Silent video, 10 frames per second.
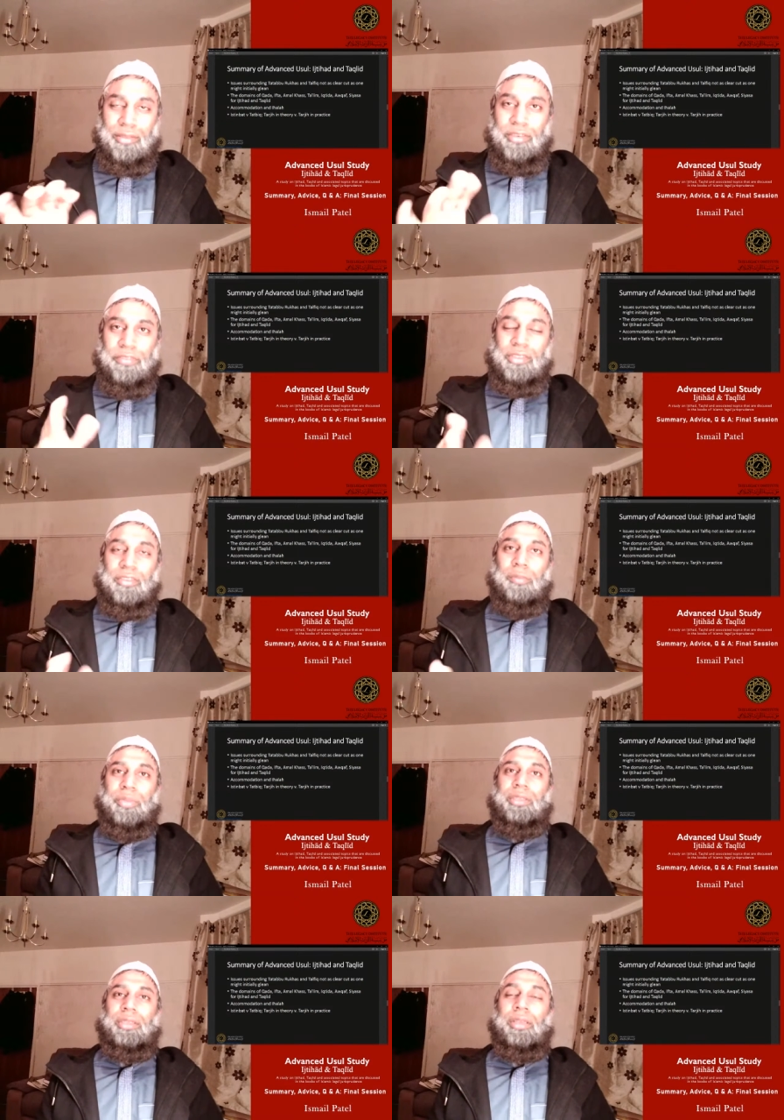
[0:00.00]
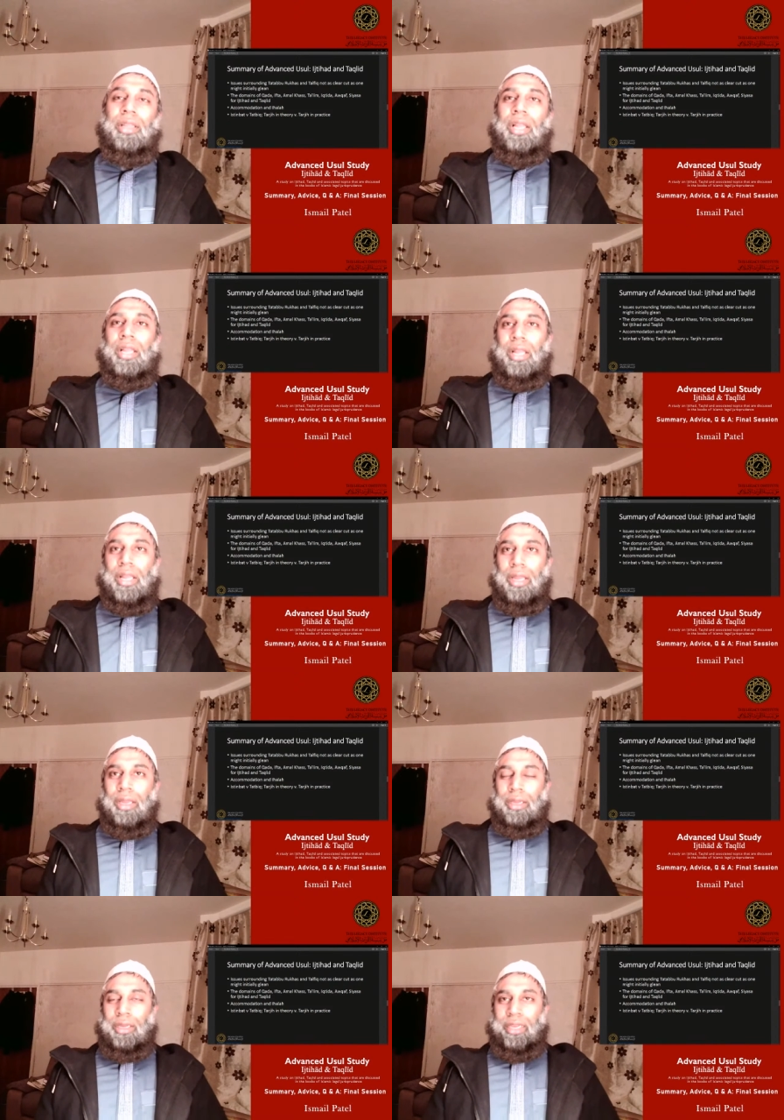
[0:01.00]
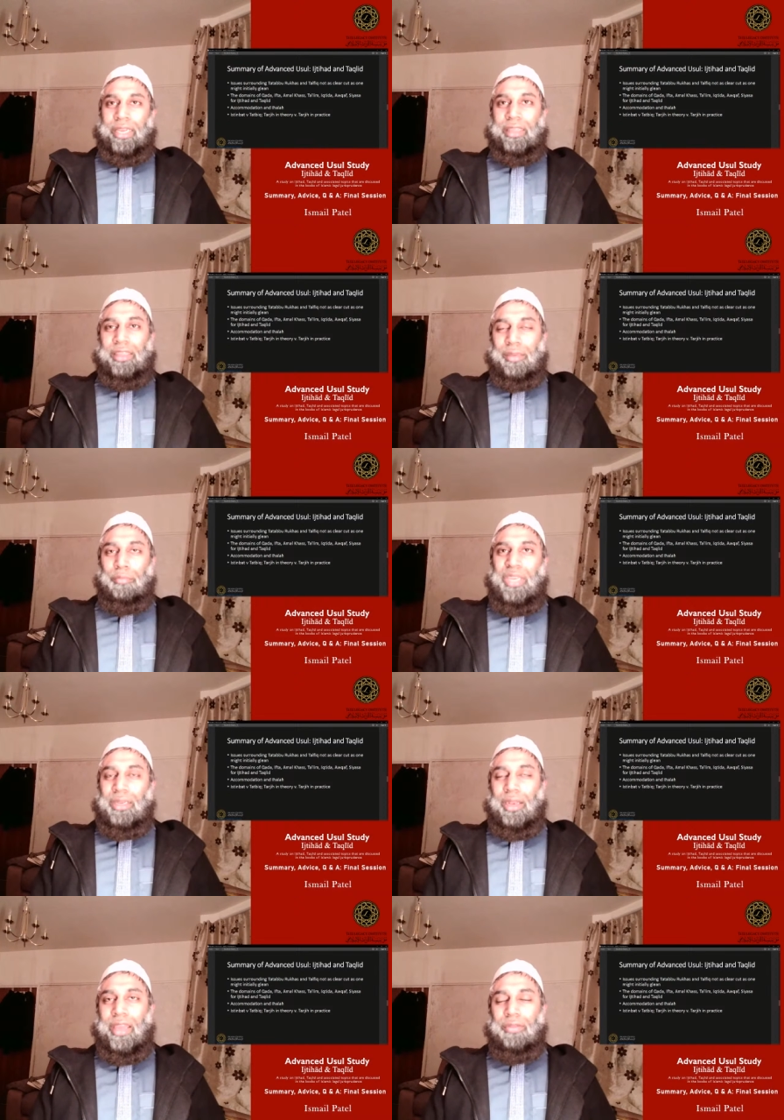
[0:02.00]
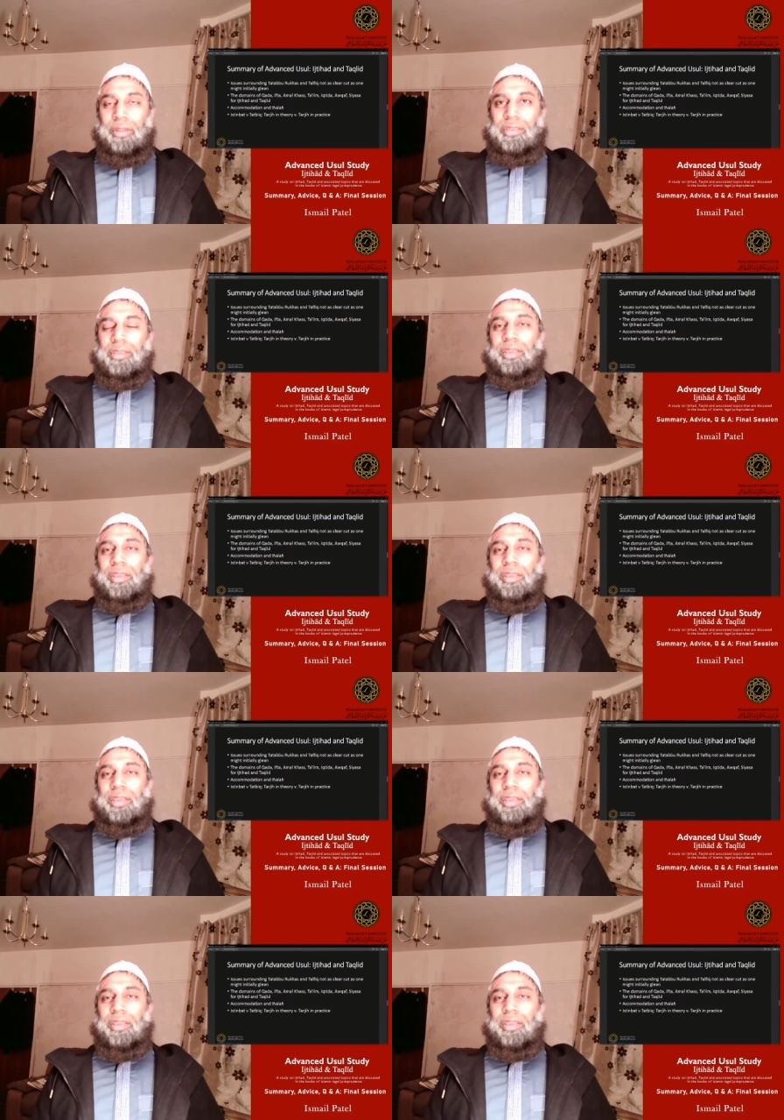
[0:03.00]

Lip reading: the difference of opinion. In the middle levels,